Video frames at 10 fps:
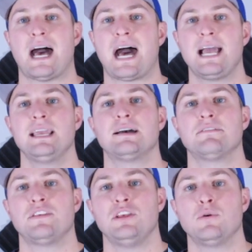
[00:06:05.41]
high
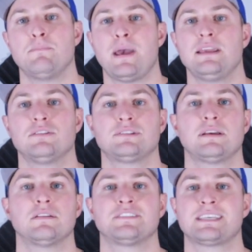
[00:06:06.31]
enough that you can pay
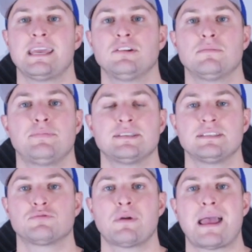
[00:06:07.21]
yourself, scale your
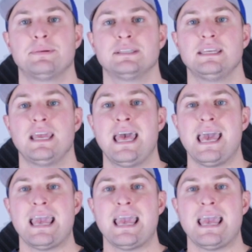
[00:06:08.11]
business rapidly,